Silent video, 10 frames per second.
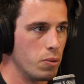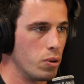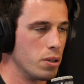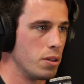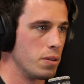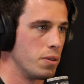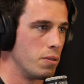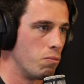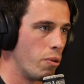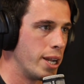where
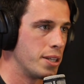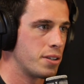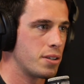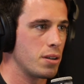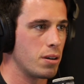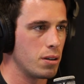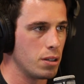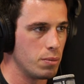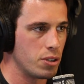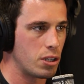the rates are a
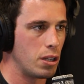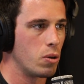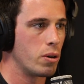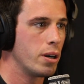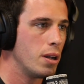little bit slower,